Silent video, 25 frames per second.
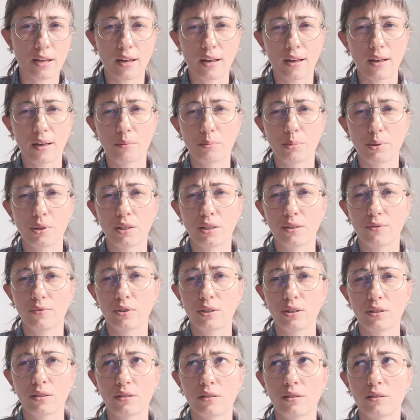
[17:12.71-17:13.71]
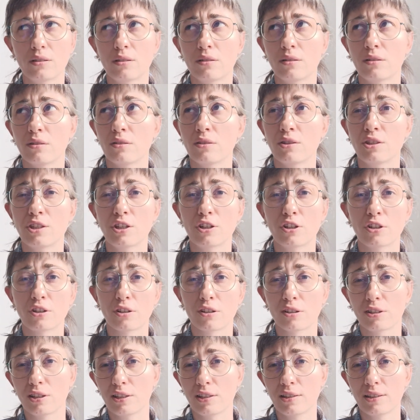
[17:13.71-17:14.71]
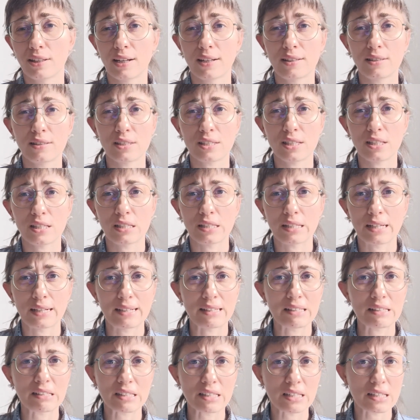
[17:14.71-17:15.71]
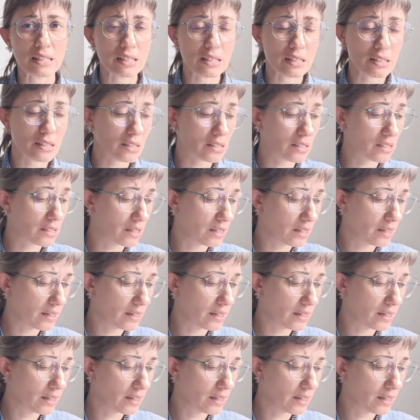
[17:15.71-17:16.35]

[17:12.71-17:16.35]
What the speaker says: I believe, in the early 1990s.